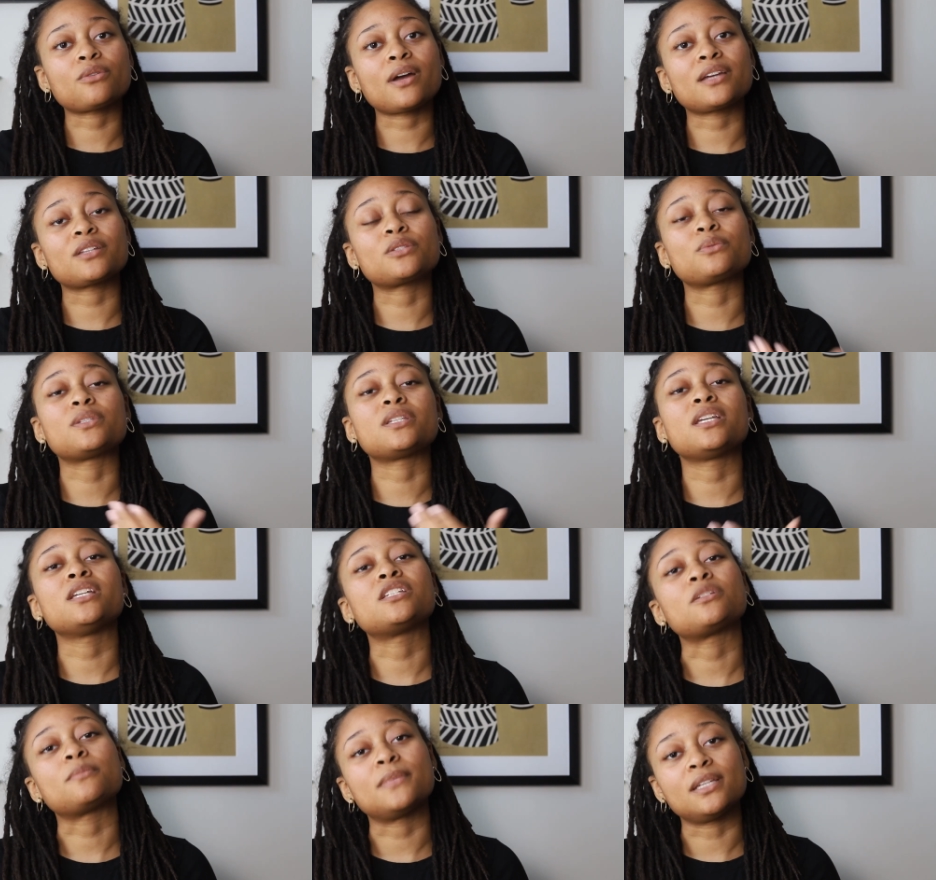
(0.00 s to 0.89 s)
trying to
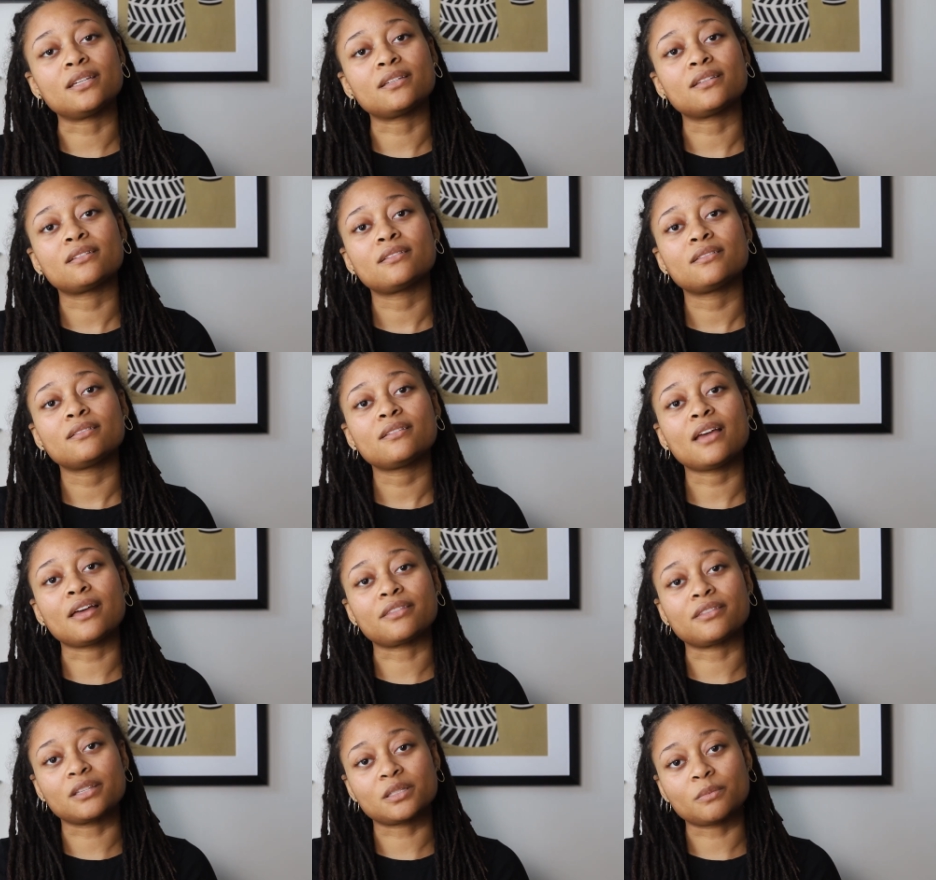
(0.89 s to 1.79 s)
teach me
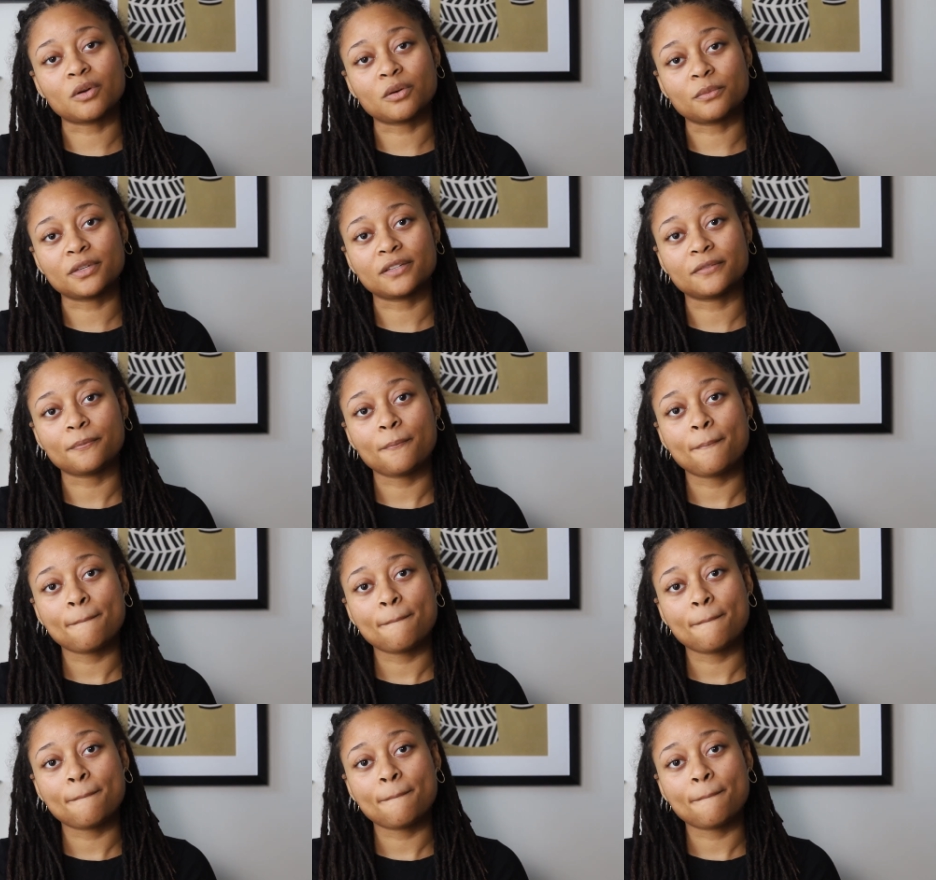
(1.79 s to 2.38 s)
at this moment.